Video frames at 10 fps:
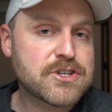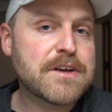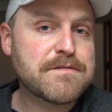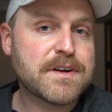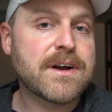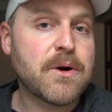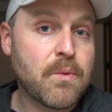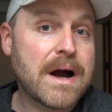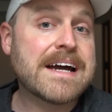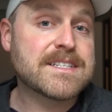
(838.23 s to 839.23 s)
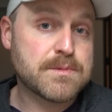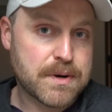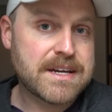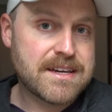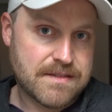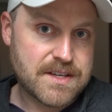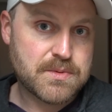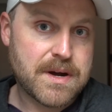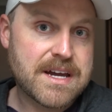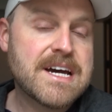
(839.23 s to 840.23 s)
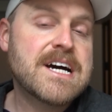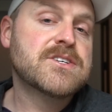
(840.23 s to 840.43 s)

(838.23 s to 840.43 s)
try and figure out why it's breaking this way